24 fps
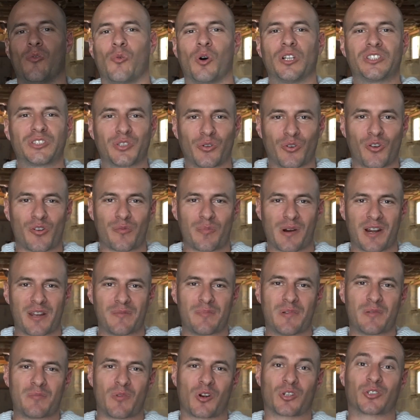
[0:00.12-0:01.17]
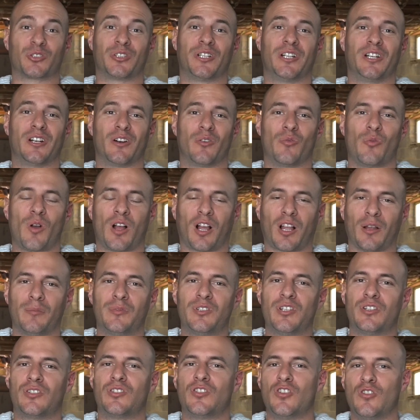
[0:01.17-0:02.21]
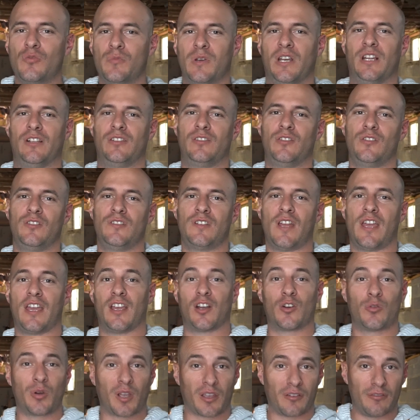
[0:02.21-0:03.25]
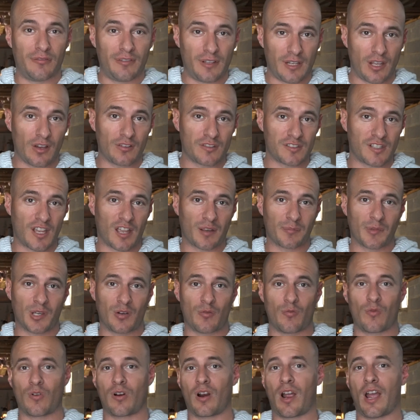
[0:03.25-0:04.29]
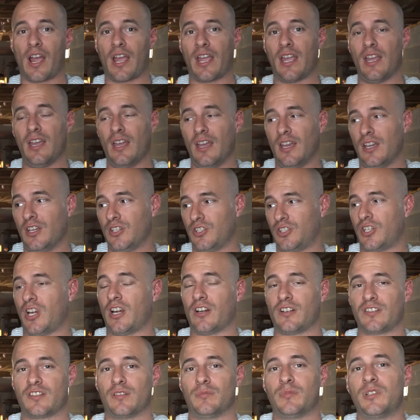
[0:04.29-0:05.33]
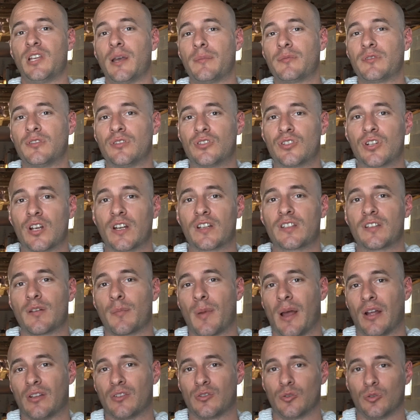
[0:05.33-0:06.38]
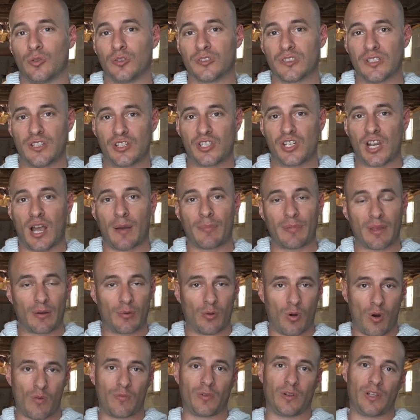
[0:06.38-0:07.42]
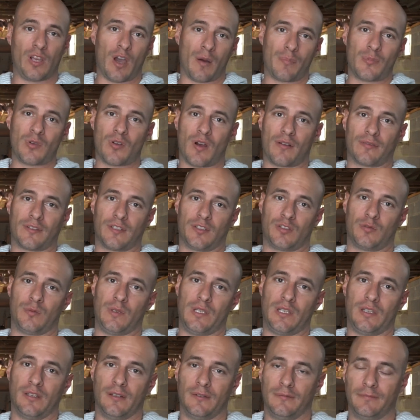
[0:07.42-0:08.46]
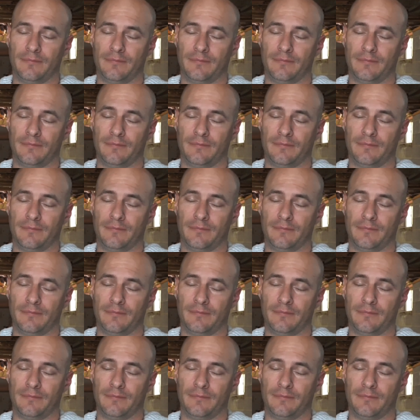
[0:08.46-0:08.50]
What's going on, everybody? Ben Marshall here. Welcome to 2 Minute Tuesday, a quick video segment where I share some tips and tricks about tools in the shop that will hopefully help you out this week.